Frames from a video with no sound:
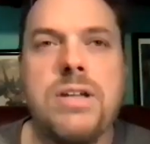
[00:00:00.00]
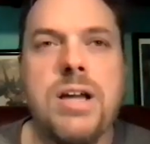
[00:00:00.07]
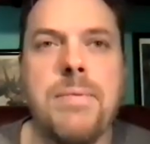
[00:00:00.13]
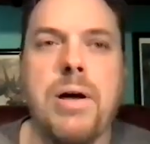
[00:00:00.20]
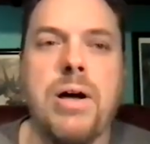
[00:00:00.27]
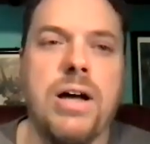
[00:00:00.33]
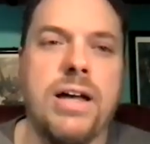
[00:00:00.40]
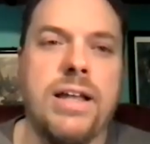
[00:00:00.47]
Come
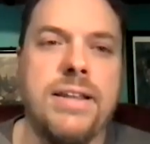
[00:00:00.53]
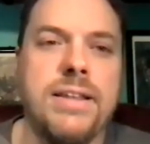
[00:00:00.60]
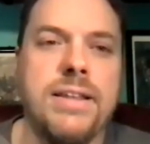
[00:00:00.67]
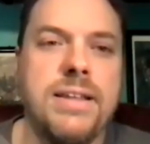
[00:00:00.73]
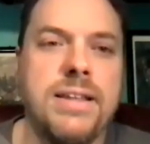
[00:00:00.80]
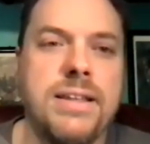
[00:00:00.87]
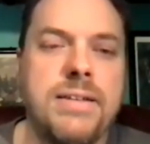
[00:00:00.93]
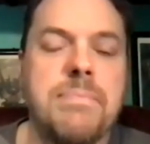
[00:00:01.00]
on."
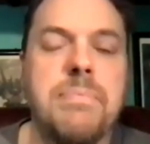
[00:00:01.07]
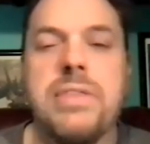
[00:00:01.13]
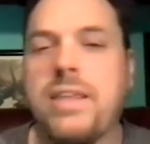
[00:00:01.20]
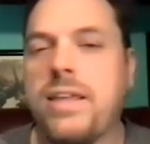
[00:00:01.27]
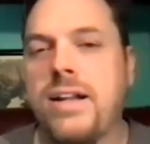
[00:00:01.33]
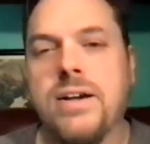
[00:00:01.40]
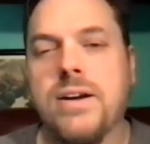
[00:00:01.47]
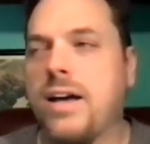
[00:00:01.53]
I
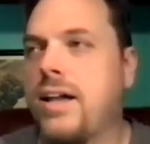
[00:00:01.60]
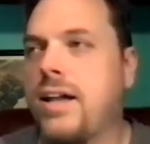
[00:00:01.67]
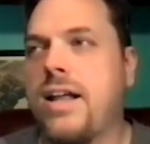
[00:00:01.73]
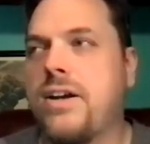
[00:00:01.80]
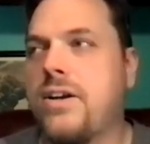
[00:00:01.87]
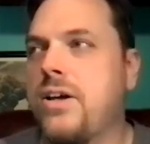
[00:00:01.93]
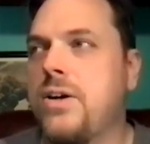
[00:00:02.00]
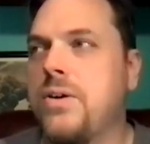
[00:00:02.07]

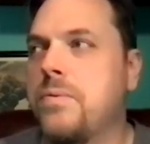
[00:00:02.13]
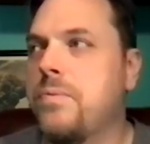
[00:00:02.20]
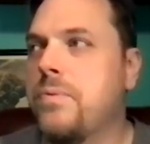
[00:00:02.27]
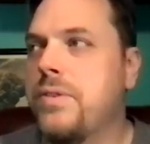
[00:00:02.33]
don't know.